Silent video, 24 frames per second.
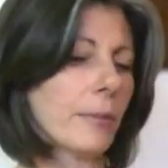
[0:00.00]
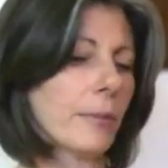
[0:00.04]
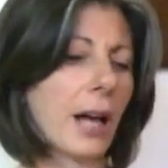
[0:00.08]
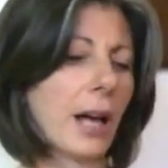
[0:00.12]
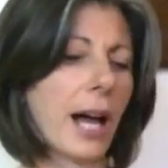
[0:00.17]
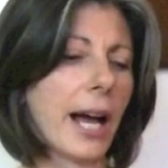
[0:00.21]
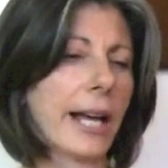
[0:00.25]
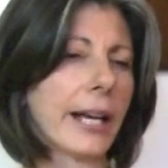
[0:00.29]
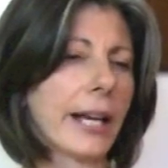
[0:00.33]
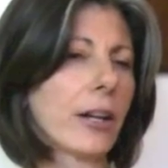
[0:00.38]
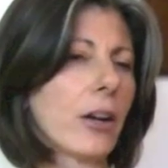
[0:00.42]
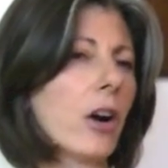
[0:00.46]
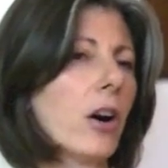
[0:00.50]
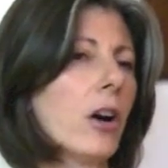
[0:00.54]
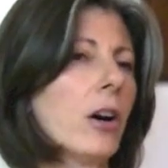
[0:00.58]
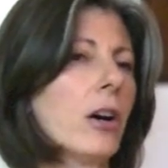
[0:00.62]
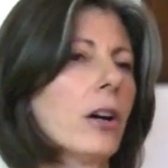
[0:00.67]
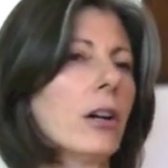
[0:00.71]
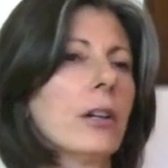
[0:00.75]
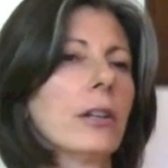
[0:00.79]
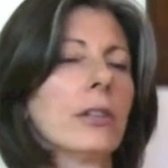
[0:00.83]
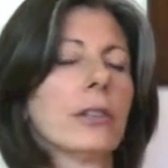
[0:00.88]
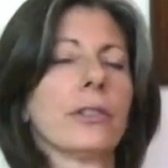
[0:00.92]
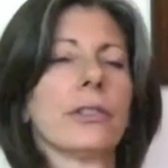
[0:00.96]
I
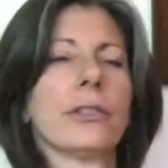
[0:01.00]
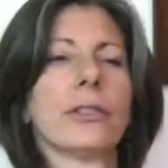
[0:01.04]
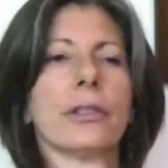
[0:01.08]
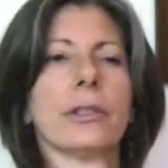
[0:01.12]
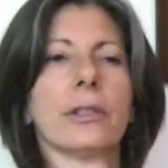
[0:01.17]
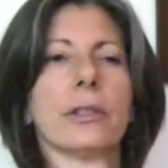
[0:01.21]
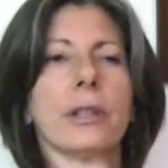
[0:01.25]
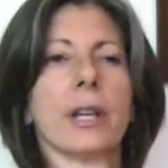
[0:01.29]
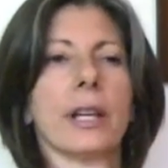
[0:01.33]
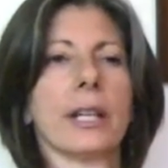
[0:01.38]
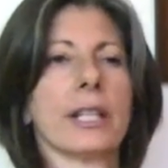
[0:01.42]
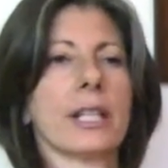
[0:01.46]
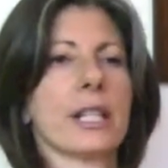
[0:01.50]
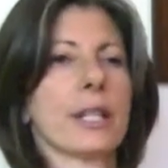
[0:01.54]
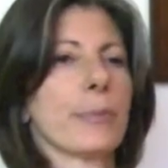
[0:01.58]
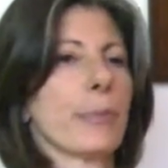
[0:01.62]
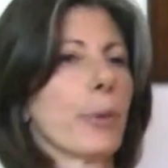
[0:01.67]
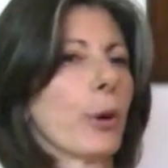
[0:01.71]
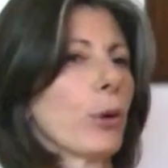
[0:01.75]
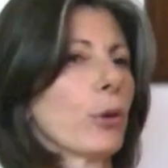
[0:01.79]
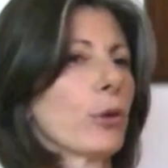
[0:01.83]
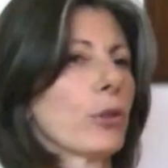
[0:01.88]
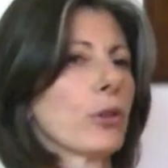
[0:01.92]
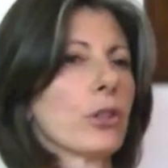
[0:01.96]
called and
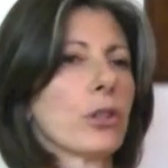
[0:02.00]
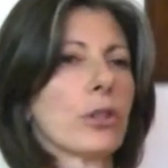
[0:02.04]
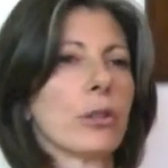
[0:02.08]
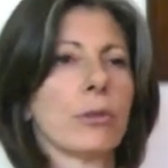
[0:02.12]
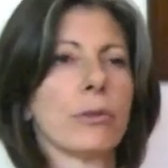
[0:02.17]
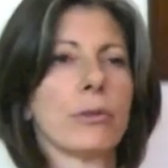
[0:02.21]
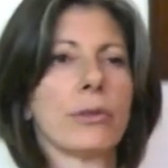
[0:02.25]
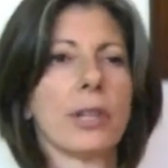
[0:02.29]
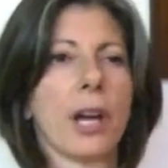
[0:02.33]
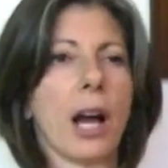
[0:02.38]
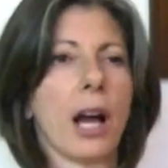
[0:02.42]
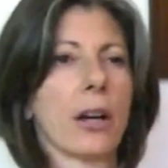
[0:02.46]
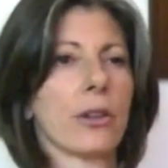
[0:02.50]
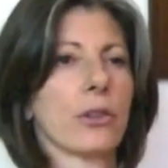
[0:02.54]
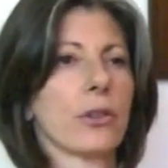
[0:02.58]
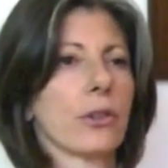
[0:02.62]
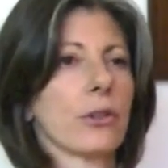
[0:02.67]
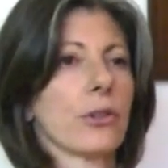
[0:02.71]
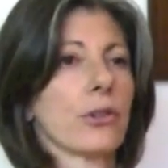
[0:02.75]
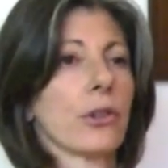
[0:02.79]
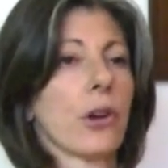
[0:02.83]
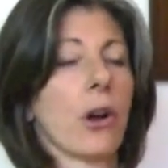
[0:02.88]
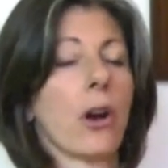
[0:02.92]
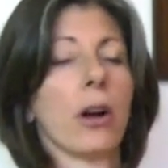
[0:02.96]
spoke to
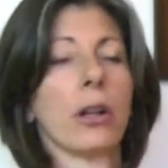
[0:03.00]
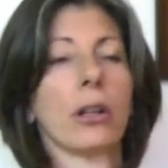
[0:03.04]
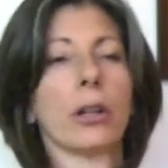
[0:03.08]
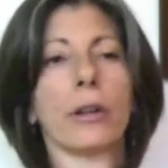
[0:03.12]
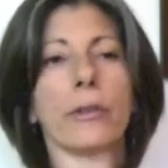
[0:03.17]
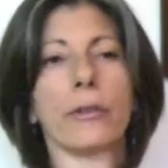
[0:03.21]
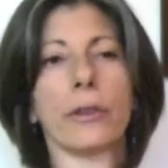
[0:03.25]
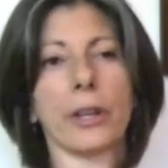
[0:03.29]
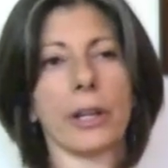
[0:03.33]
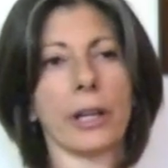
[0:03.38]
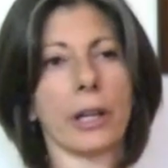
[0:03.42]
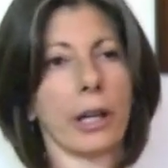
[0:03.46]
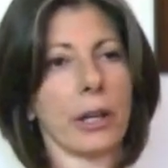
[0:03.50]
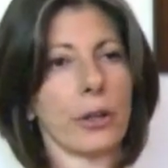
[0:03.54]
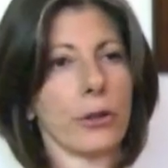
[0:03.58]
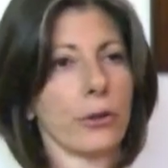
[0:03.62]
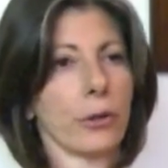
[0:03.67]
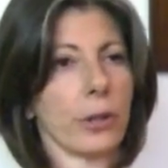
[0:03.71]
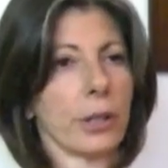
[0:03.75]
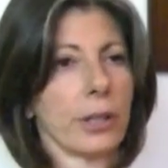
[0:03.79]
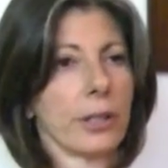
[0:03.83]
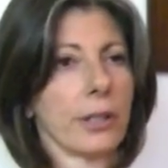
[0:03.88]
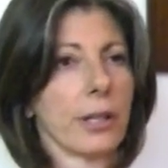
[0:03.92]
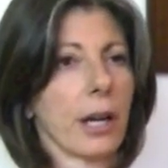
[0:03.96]
doctors all over the
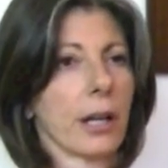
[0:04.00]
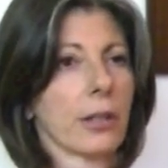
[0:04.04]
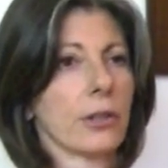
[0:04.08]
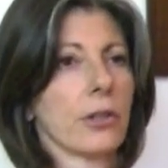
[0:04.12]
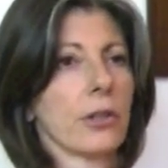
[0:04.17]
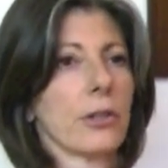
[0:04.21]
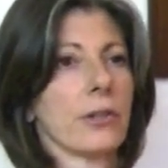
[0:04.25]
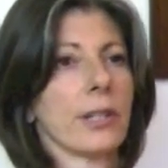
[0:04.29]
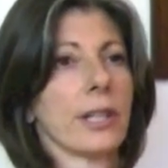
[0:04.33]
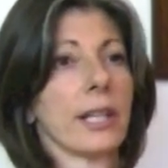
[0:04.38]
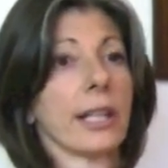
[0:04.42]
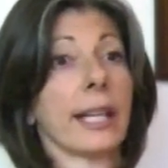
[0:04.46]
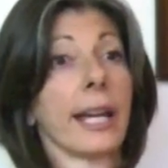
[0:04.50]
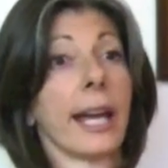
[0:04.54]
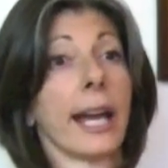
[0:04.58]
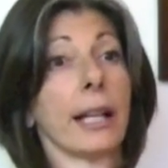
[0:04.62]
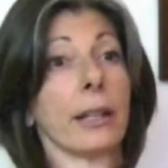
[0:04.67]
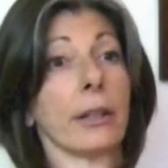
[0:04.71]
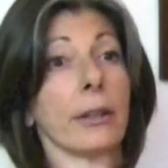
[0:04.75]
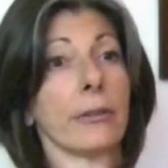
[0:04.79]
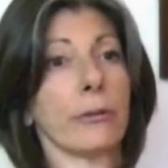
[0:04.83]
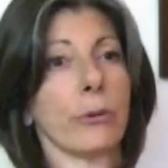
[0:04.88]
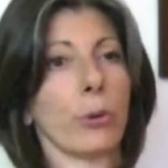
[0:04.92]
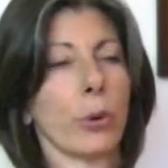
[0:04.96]
country, doctors in
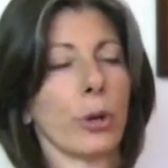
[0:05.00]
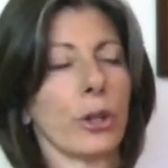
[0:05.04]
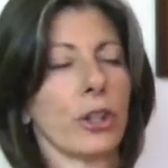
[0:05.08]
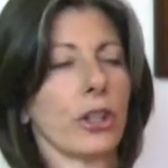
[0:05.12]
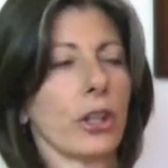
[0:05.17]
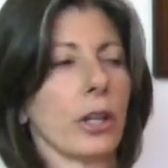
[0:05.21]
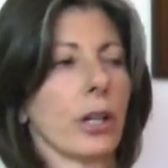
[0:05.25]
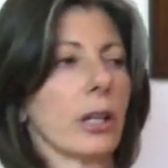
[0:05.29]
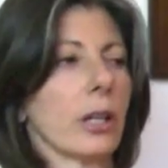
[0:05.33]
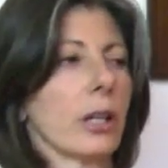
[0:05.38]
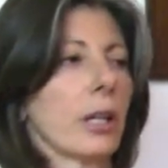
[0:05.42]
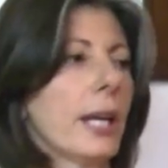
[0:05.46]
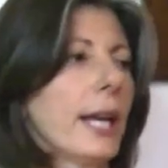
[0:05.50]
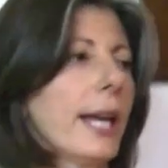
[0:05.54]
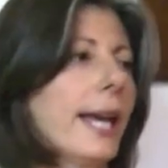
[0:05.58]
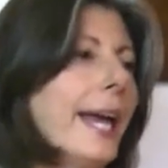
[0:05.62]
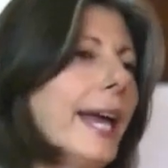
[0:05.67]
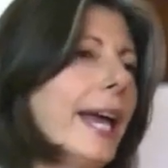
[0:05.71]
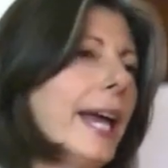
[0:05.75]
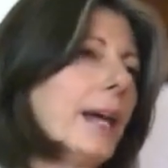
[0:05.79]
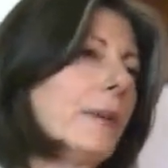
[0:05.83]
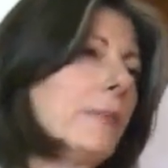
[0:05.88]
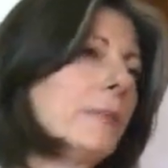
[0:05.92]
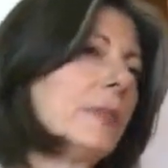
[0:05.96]
California,
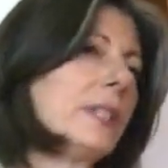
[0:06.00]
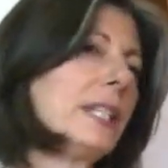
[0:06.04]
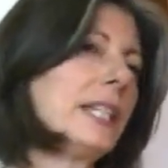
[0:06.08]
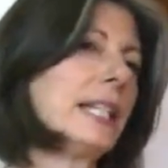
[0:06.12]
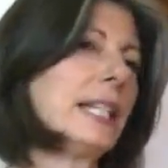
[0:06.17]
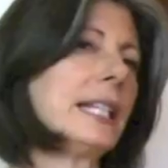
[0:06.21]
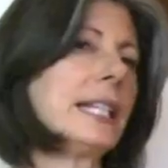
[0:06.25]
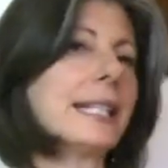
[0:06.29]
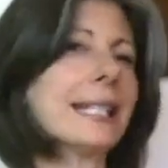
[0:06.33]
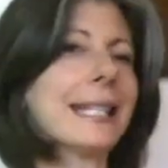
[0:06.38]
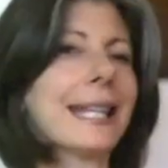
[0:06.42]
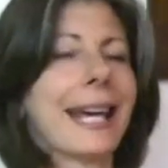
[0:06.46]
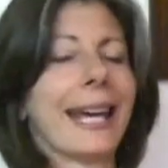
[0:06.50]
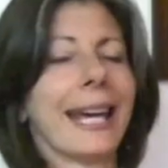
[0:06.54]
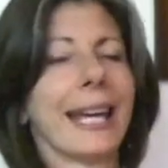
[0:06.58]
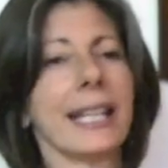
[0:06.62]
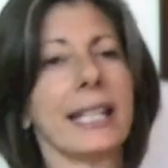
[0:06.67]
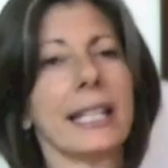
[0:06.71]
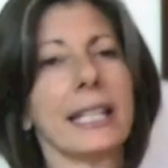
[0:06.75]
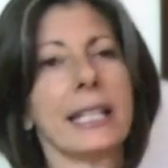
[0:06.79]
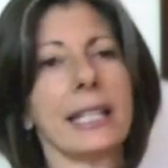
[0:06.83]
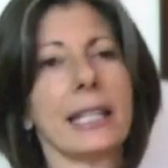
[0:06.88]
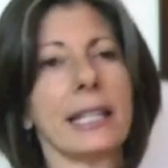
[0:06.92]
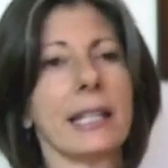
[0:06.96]
MDs,
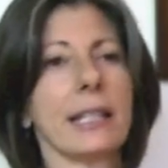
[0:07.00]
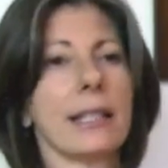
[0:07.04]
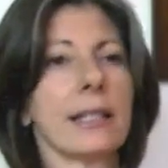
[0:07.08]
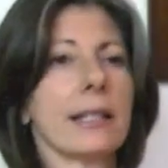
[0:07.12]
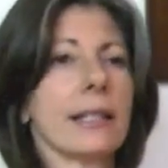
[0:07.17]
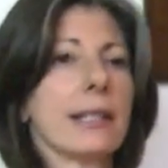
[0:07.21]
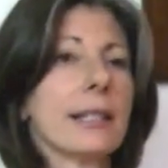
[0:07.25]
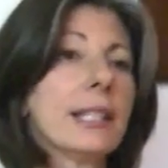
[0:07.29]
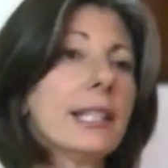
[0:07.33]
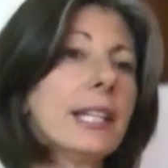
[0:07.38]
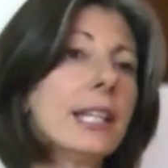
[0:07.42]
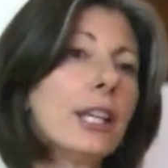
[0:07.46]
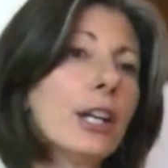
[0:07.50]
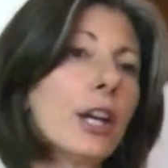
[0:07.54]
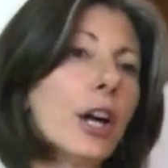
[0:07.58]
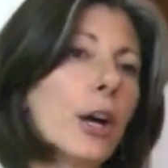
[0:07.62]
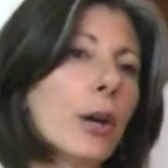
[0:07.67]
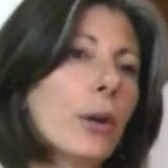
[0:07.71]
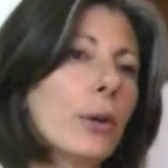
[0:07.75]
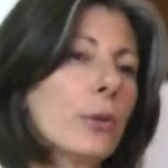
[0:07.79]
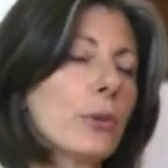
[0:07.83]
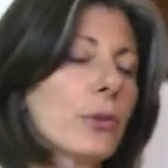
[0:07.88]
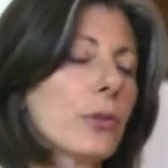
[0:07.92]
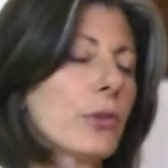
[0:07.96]
NDs,
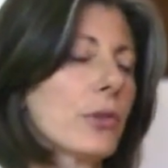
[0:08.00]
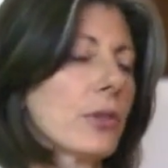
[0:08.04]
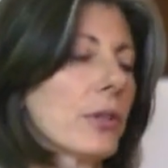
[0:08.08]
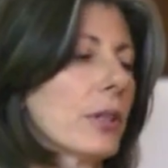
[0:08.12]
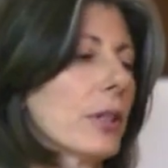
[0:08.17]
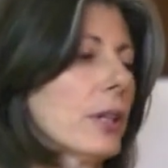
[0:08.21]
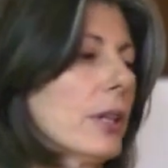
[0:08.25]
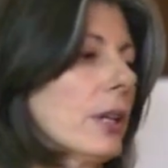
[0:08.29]
DOs.